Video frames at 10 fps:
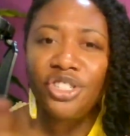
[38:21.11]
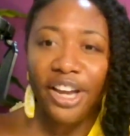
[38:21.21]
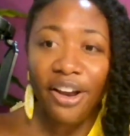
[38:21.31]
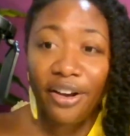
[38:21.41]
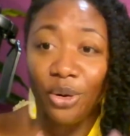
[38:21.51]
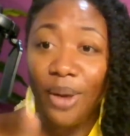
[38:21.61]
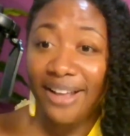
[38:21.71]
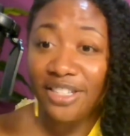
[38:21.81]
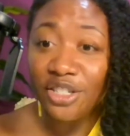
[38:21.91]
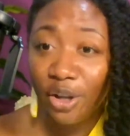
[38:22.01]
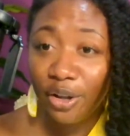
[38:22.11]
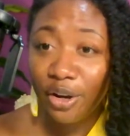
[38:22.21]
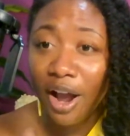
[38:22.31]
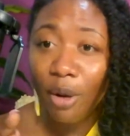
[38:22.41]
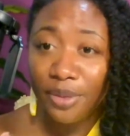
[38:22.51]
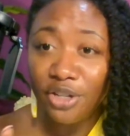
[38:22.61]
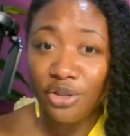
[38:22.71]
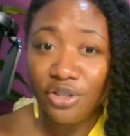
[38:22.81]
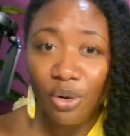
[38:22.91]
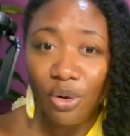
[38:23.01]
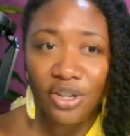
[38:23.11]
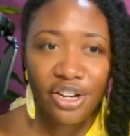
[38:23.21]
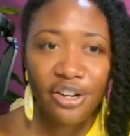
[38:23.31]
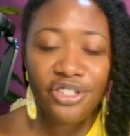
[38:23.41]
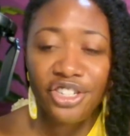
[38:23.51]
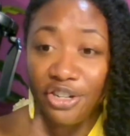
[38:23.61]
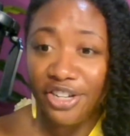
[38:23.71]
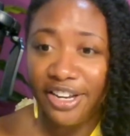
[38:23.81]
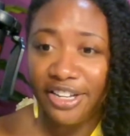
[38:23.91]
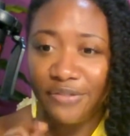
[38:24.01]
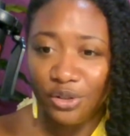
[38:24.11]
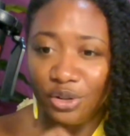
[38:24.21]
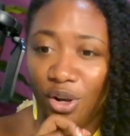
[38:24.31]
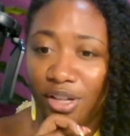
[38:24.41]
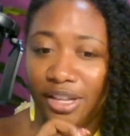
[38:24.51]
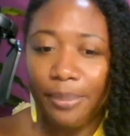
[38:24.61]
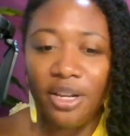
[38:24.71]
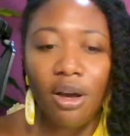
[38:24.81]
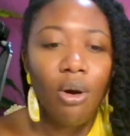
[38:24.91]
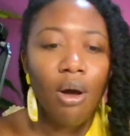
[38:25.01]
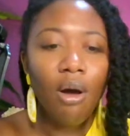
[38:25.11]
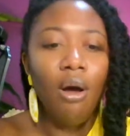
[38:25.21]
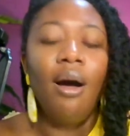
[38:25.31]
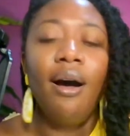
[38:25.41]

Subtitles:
So Sharon, who asked this earlier, I hope that you're still on. Sharon Jenkins, if you're still on, let me know.